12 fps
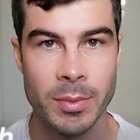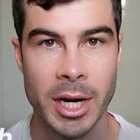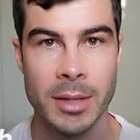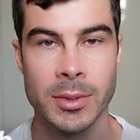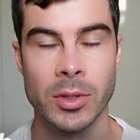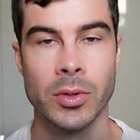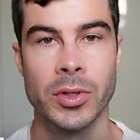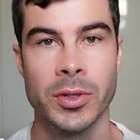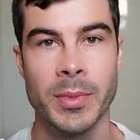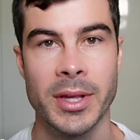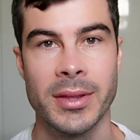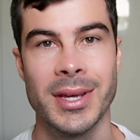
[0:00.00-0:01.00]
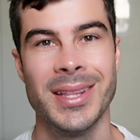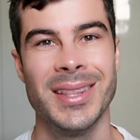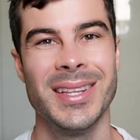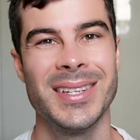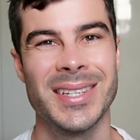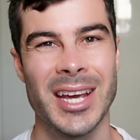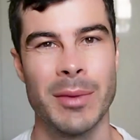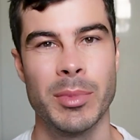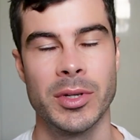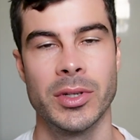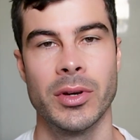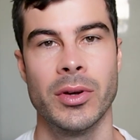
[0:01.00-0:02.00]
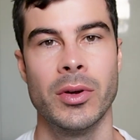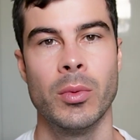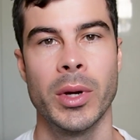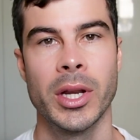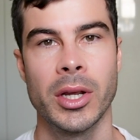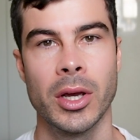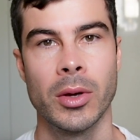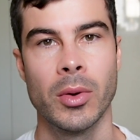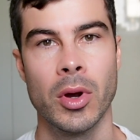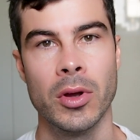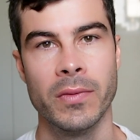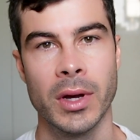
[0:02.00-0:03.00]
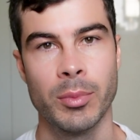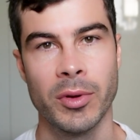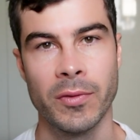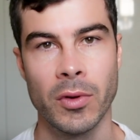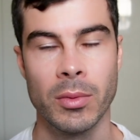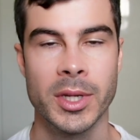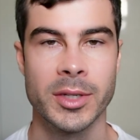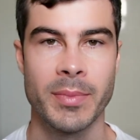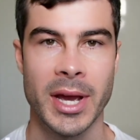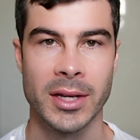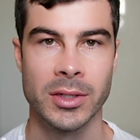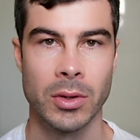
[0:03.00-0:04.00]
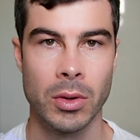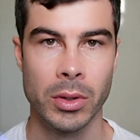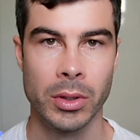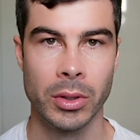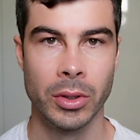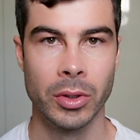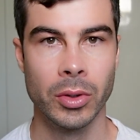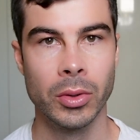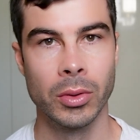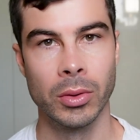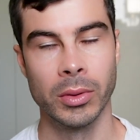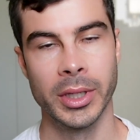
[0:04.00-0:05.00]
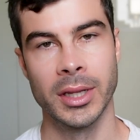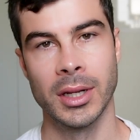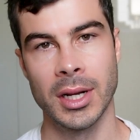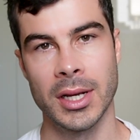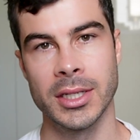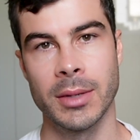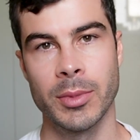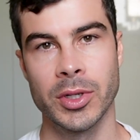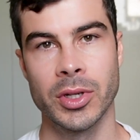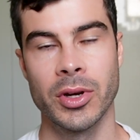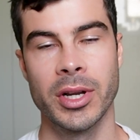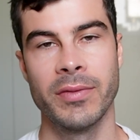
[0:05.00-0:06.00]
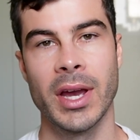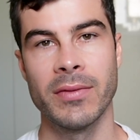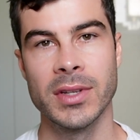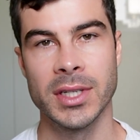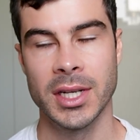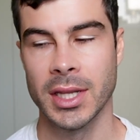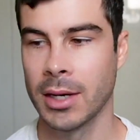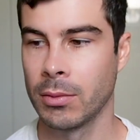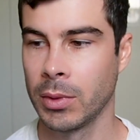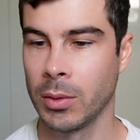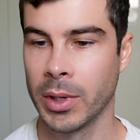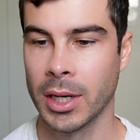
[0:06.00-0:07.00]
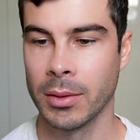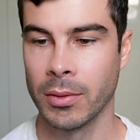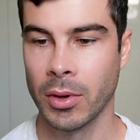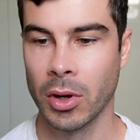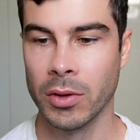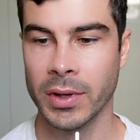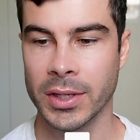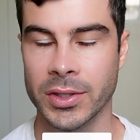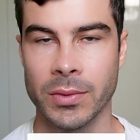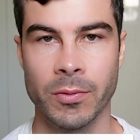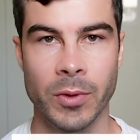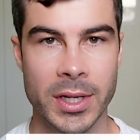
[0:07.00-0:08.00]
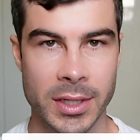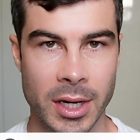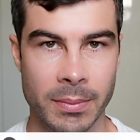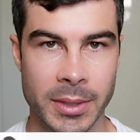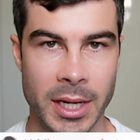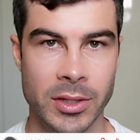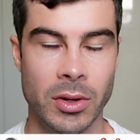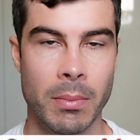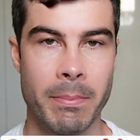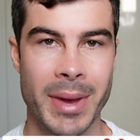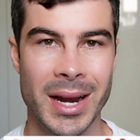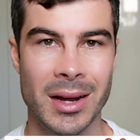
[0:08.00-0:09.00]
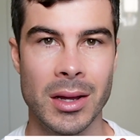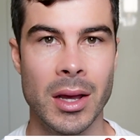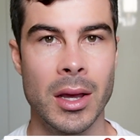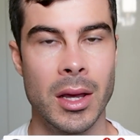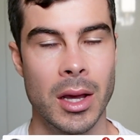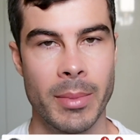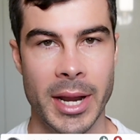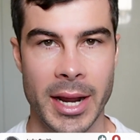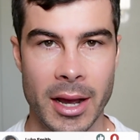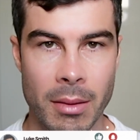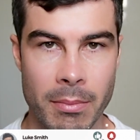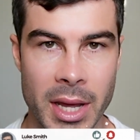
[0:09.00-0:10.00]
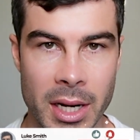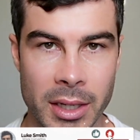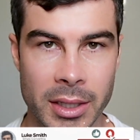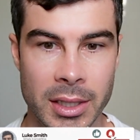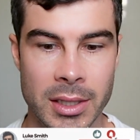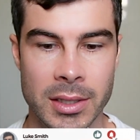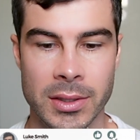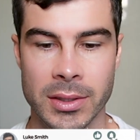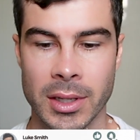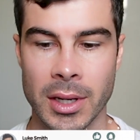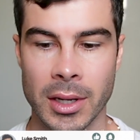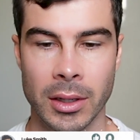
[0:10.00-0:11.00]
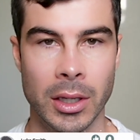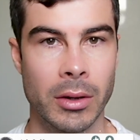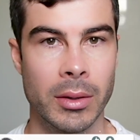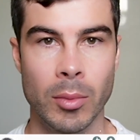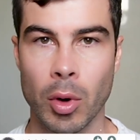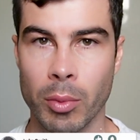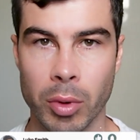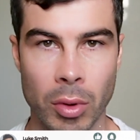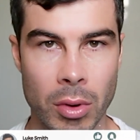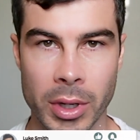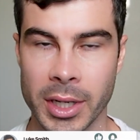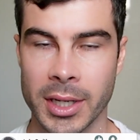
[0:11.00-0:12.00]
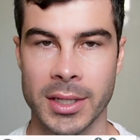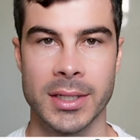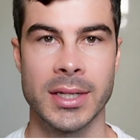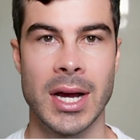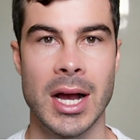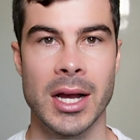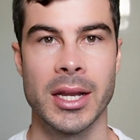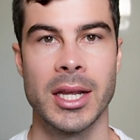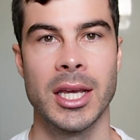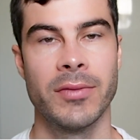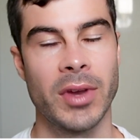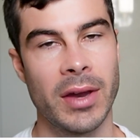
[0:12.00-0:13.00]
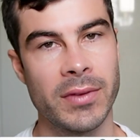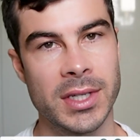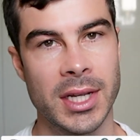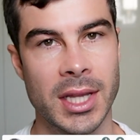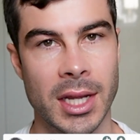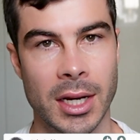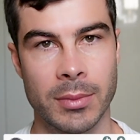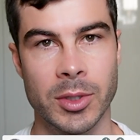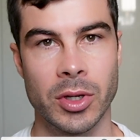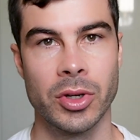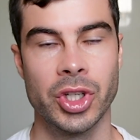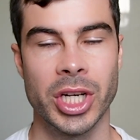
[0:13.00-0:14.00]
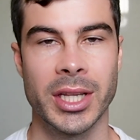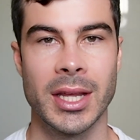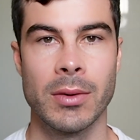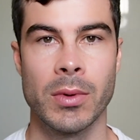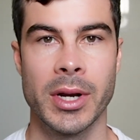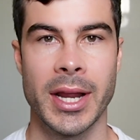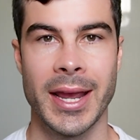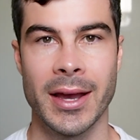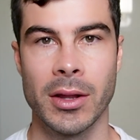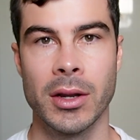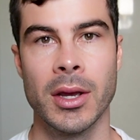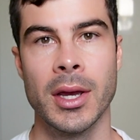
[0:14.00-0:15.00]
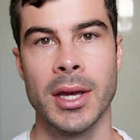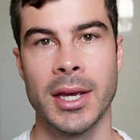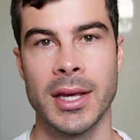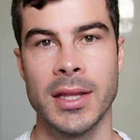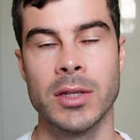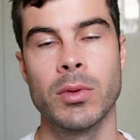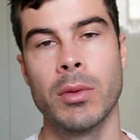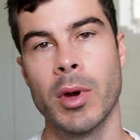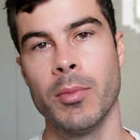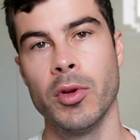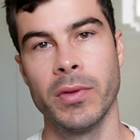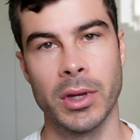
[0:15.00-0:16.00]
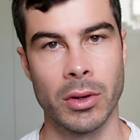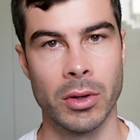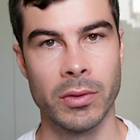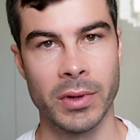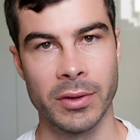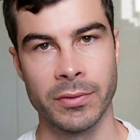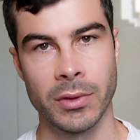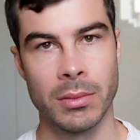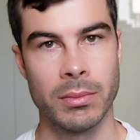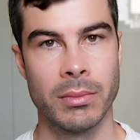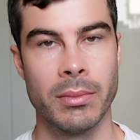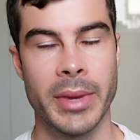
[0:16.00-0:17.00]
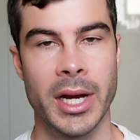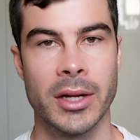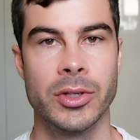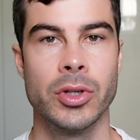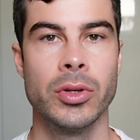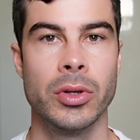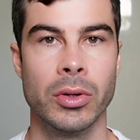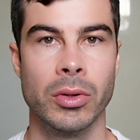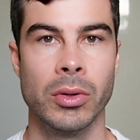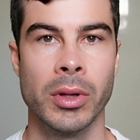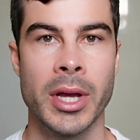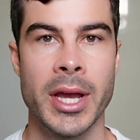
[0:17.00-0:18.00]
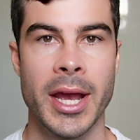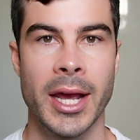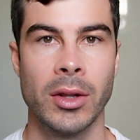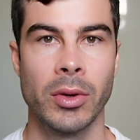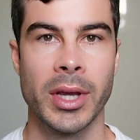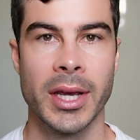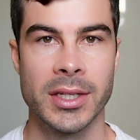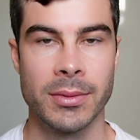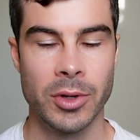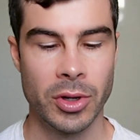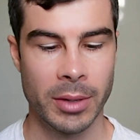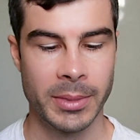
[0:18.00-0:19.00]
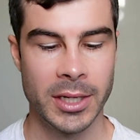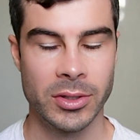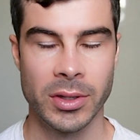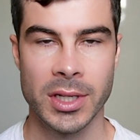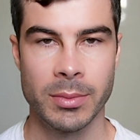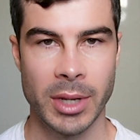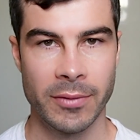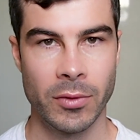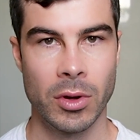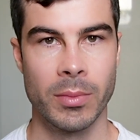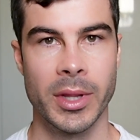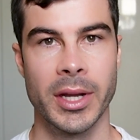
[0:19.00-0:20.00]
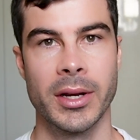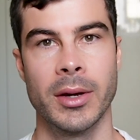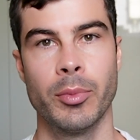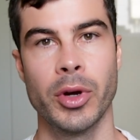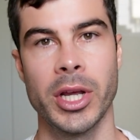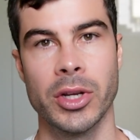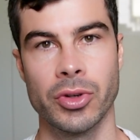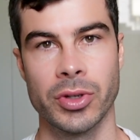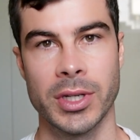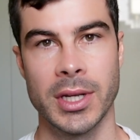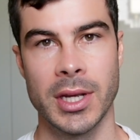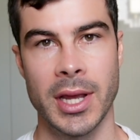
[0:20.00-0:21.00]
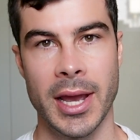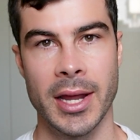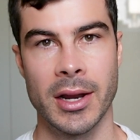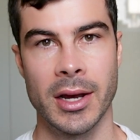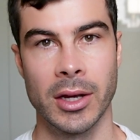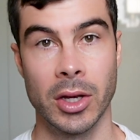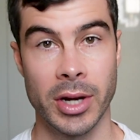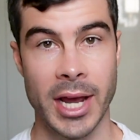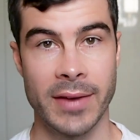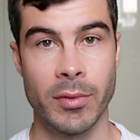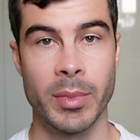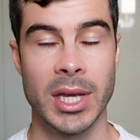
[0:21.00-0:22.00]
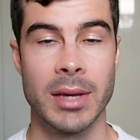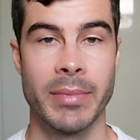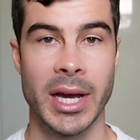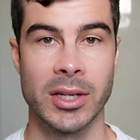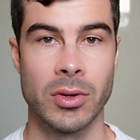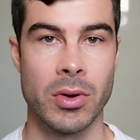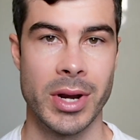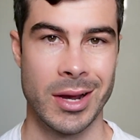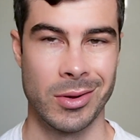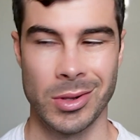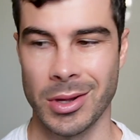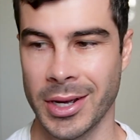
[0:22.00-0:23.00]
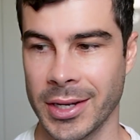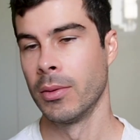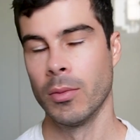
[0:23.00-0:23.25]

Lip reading: My name's Luke Smith. In this episode, we're going to go over Performance Max on Google. In the last episode, if you haven't seen that, we went over some recent updates on Meta, about how Meta is going more broad in its targeting. If you haven't seen that episode, check that one out. In this one, we're moving over from Meta to Google and looking at some new updates on this platform that are pretty interesting and are going to have a big impact on our clients.